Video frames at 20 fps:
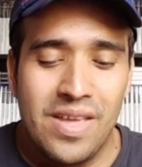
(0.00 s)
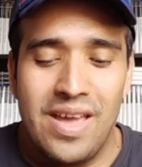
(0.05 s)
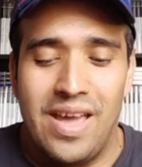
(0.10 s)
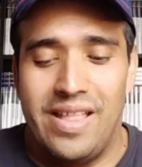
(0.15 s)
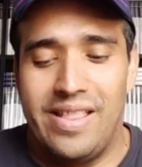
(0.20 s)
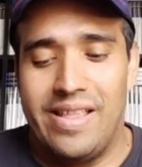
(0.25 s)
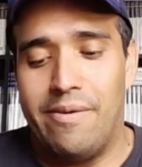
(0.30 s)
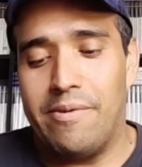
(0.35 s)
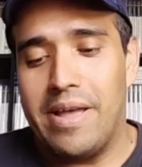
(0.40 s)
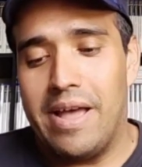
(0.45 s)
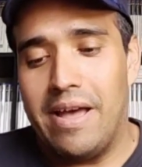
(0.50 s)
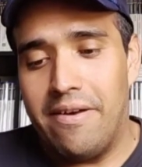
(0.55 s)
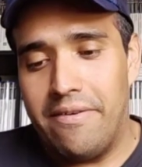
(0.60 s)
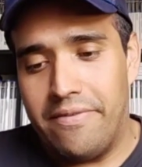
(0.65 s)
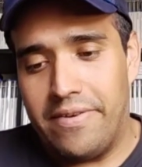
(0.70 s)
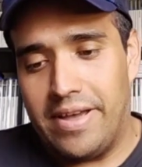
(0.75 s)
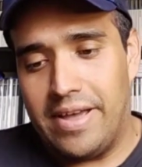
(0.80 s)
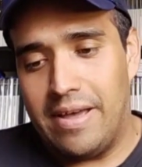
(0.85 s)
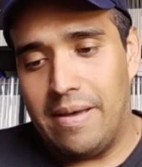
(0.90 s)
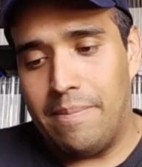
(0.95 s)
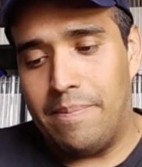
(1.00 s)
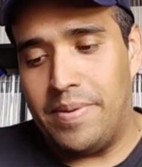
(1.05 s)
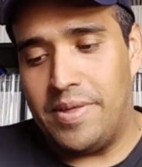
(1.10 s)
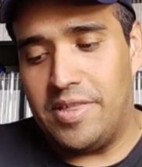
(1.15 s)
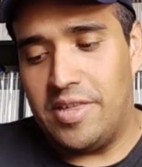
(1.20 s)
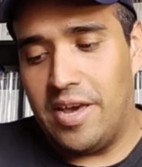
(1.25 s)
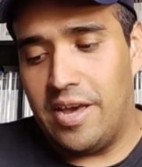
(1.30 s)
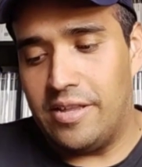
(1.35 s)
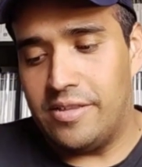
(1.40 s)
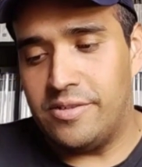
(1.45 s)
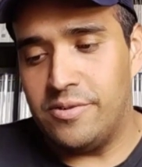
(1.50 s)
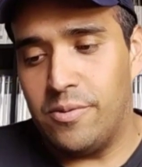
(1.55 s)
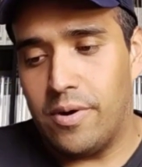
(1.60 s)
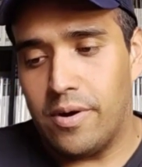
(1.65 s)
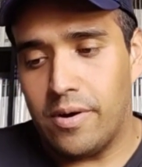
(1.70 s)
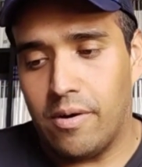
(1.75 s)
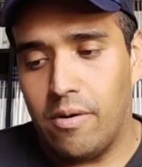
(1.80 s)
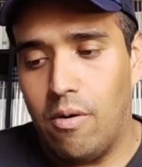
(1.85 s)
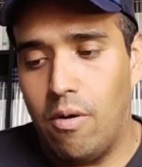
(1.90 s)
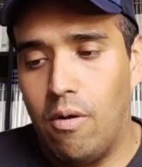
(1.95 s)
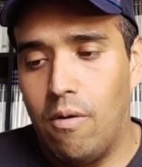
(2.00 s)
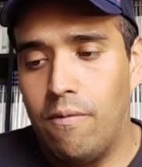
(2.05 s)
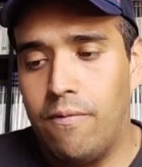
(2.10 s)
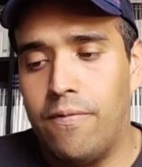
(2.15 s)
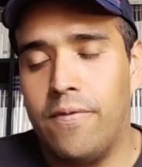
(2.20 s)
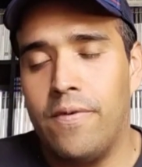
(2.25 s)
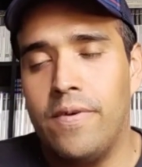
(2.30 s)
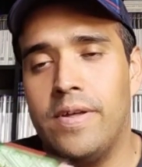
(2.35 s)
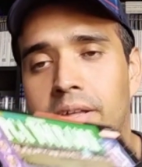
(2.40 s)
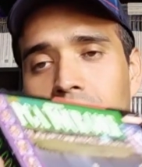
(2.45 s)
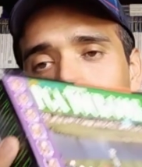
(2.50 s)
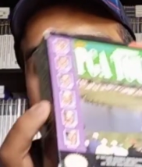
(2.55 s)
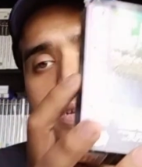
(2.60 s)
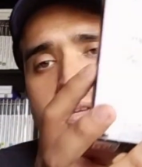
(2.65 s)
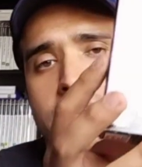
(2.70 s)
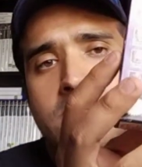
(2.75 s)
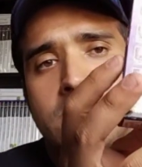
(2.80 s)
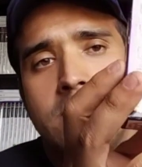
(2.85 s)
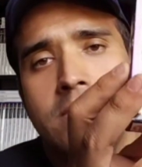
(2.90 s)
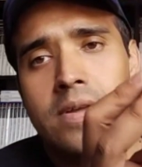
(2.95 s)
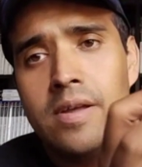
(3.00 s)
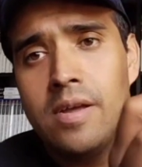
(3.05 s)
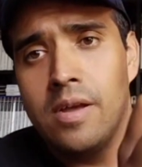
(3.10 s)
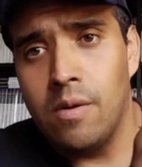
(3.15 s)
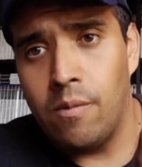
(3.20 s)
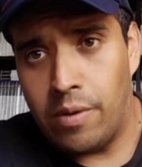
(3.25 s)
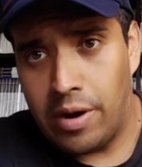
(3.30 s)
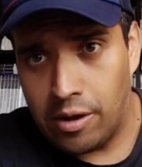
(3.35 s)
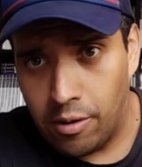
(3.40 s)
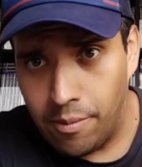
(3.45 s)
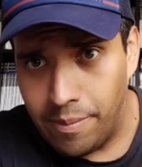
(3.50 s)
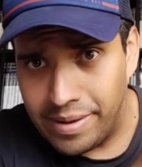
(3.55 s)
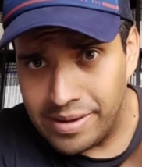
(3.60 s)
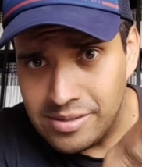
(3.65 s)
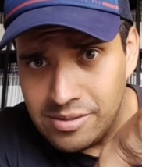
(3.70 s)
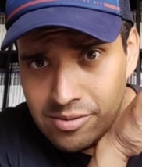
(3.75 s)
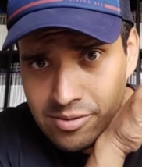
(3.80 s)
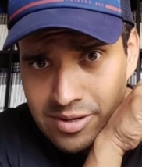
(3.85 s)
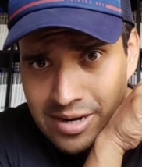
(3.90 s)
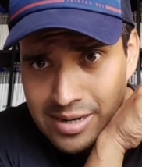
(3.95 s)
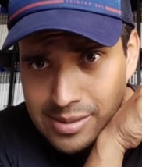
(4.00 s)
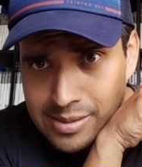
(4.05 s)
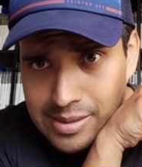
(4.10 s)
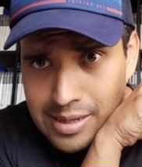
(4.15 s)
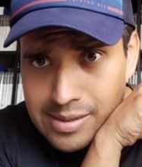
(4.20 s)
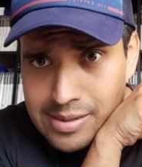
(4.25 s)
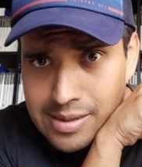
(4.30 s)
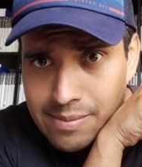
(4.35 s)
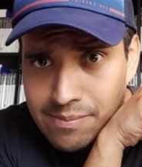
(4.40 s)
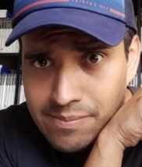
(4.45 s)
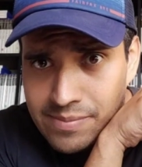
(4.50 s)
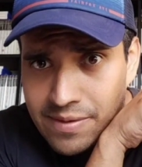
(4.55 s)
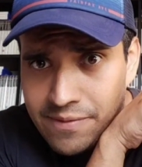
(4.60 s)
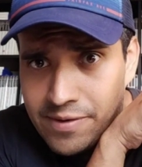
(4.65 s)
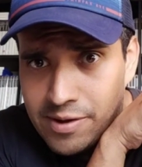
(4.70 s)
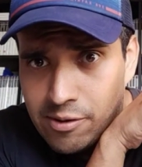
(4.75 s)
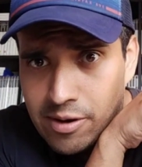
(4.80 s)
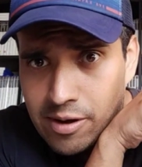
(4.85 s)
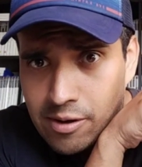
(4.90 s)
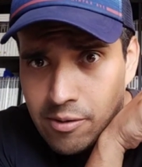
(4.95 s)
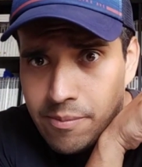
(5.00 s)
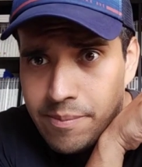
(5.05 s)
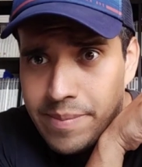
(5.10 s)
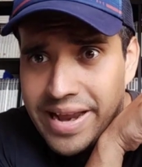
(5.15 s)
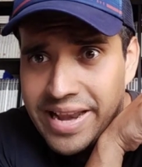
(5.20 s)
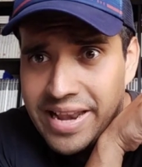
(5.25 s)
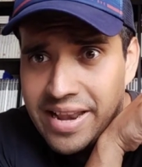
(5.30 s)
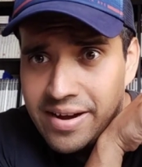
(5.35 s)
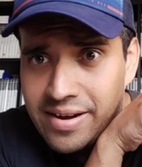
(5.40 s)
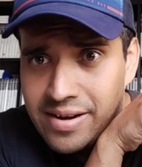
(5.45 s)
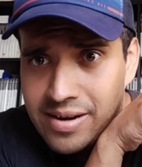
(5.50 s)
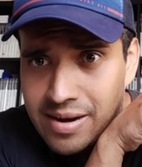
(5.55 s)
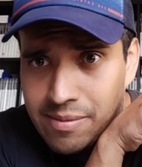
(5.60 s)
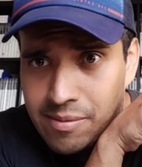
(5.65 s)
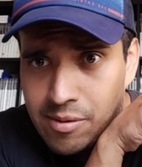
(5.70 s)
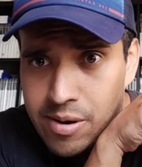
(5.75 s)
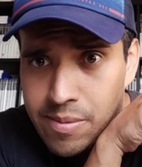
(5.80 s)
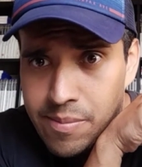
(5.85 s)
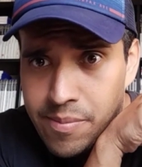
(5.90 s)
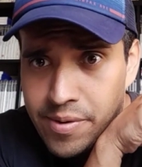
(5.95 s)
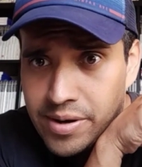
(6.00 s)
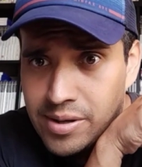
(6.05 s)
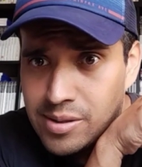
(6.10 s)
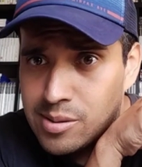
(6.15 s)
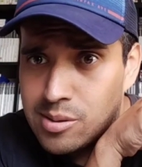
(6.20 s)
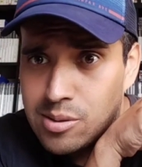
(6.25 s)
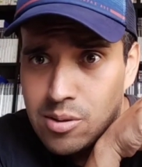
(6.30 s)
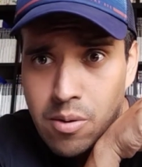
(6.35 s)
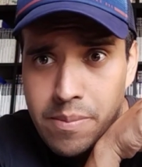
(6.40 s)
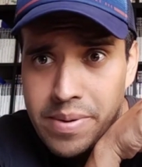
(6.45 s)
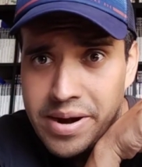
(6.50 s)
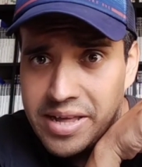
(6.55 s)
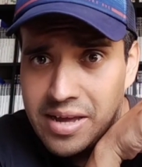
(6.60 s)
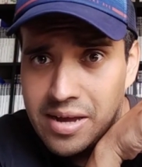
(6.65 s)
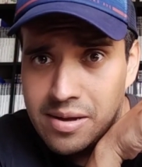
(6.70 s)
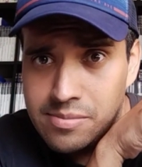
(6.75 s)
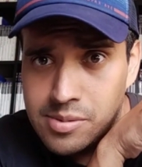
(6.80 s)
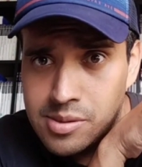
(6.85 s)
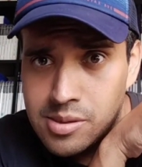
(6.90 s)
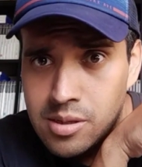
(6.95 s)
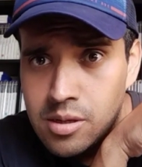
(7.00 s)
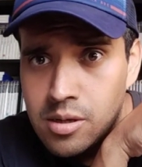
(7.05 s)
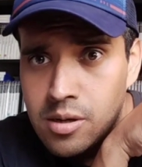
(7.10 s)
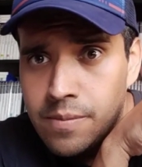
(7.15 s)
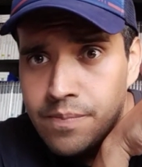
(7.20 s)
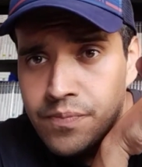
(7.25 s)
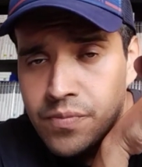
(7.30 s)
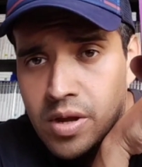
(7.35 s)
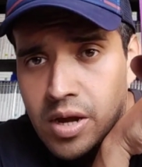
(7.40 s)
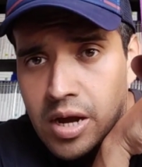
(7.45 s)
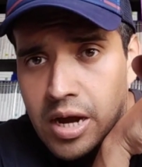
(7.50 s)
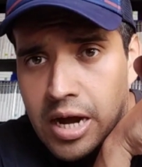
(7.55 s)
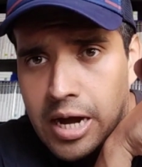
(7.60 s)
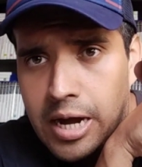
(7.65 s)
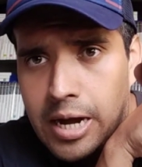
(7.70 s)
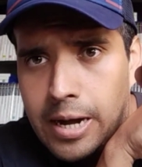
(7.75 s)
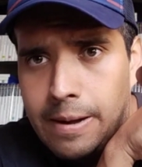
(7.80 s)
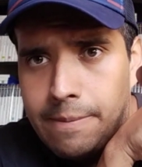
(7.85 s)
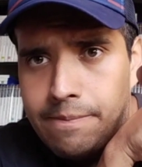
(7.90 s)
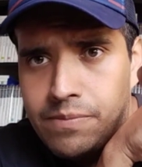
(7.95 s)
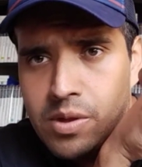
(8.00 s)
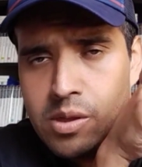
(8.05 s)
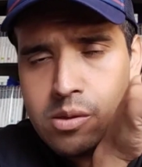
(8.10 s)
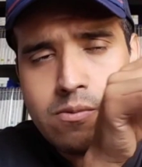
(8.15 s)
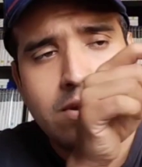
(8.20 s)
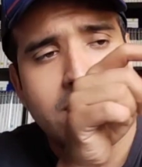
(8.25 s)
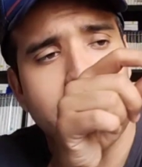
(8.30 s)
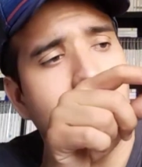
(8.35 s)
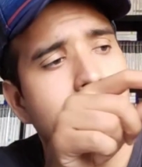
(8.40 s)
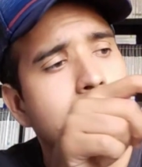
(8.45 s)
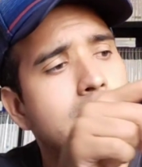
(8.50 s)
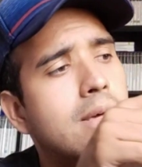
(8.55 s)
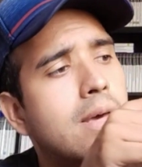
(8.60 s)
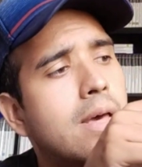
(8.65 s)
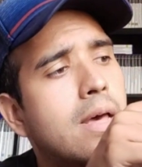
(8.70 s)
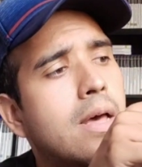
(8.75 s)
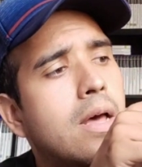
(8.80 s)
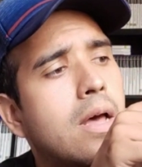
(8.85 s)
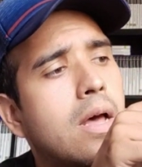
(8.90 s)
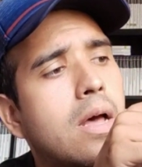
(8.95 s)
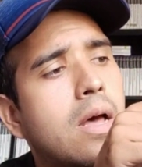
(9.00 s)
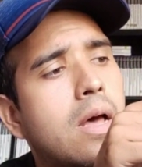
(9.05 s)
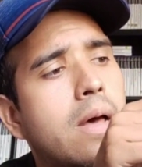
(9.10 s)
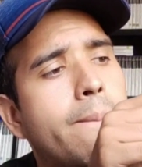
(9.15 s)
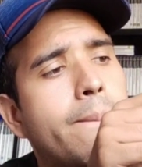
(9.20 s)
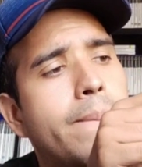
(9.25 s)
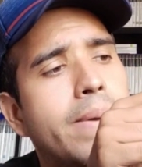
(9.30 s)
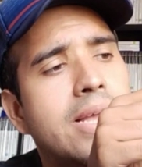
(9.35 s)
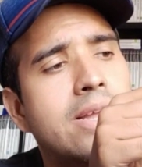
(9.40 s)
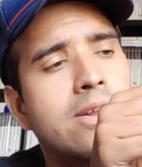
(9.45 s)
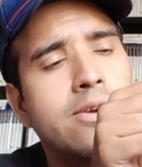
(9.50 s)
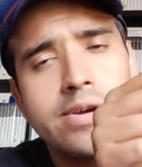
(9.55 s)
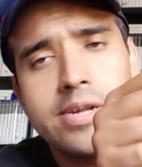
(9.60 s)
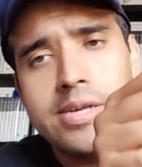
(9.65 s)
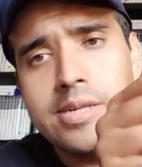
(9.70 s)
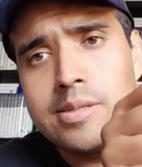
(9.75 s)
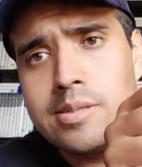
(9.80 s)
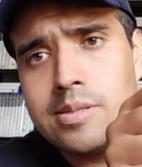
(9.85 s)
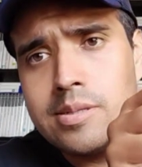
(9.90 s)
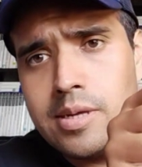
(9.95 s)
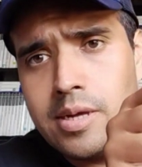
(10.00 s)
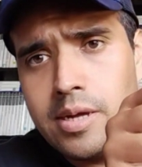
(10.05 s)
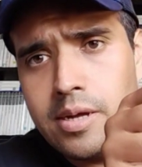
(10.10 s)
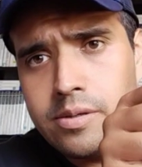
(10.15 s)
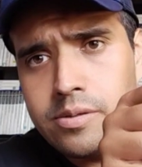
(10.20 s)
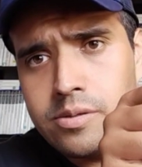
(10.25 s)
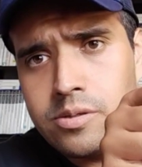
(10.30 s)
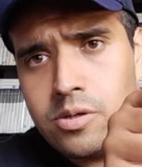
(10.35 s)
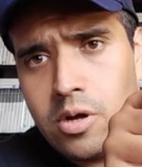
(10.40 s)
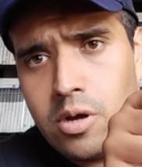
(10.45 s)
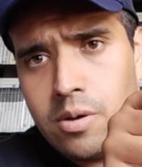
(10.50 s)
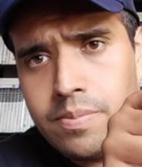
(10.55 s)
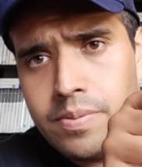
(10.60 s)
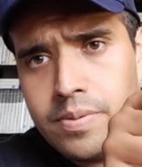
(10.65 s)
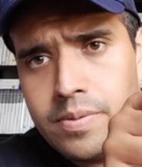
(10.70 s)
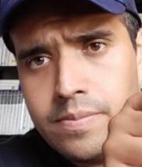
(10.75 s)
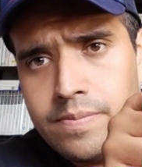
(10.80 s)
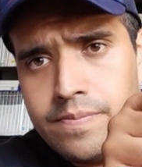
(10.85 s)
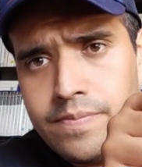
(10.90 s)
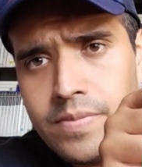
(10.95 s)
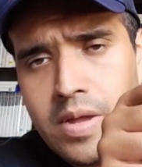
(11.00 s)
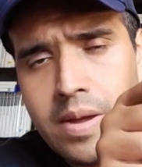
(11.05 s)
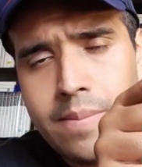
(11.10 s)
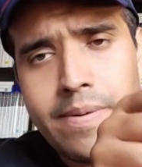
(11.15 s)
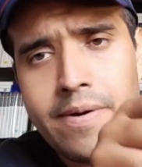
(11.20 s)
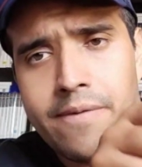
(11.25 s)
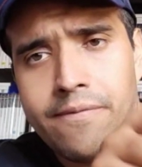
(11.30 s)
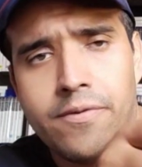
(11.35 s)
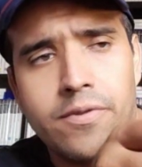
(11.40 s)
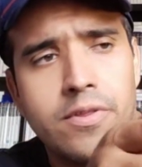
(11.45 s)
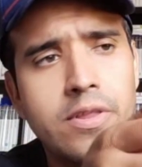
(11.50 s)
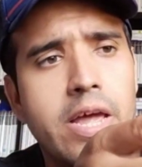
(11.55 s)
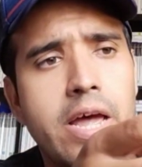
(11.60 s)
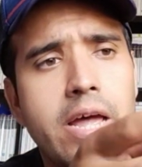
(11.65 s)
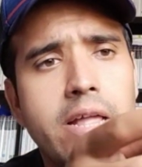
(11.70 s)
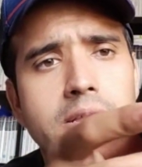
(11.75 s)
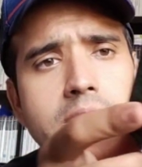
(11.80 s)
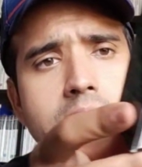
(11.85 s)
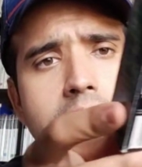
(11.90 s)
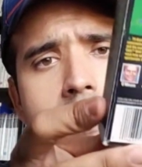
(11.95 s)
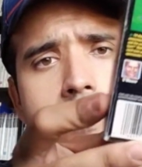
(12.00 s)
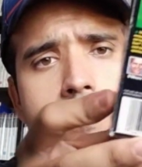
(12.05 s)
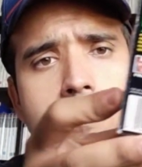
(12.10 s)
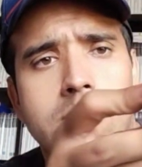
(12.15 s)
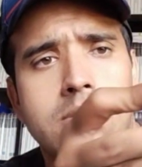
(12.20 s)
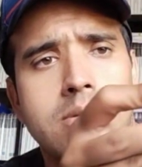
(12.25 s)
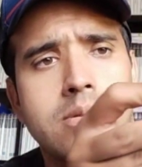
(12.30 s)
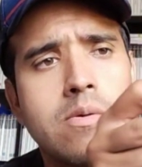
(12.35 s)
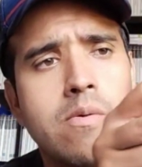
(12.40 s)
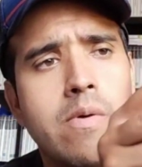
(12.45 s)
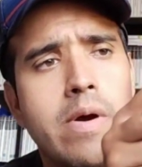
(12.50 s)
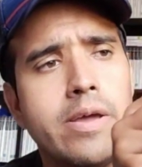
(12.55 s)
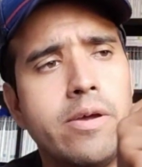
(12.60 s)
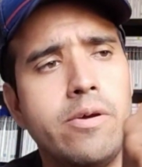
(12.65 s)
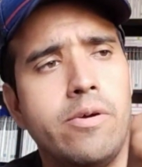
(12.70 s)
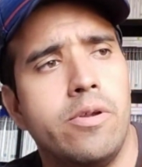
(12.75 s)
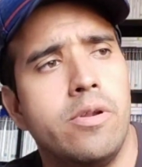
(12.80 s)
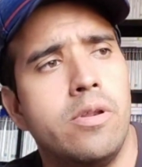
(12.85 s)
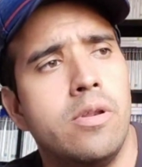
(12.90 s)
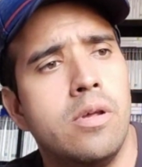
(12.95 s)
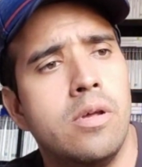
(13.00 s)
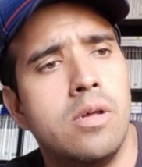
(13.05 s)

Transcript: And then we have Pga Tour Golf. When I go back to the United States, I'm definitely gonna go mainland, and I'm gonna bring so many games. This one has a big crease here on top. Apart from that, it looks quite good.